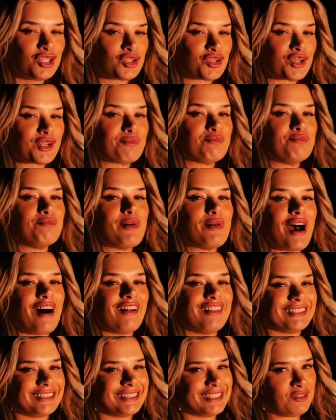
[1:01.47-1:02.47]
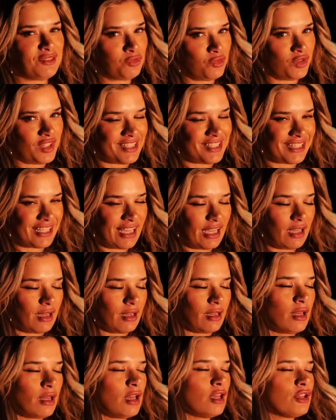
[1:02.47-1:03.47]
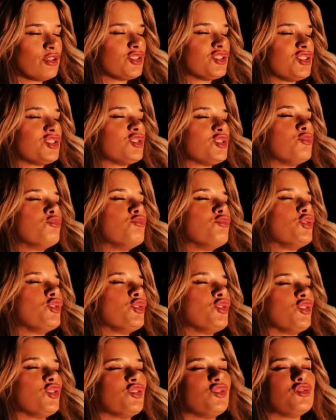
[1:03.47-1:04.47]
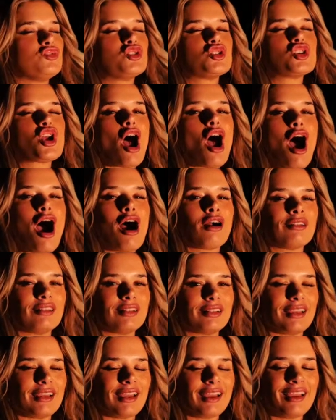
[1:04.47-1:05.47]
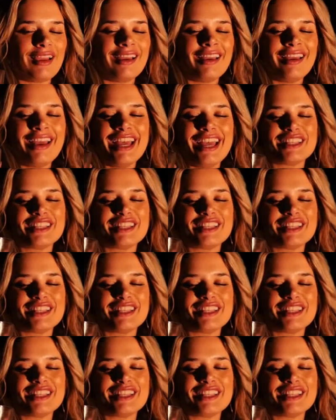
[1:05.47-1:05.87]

Drink Ballotin whiskey. Smooth, chocolatey.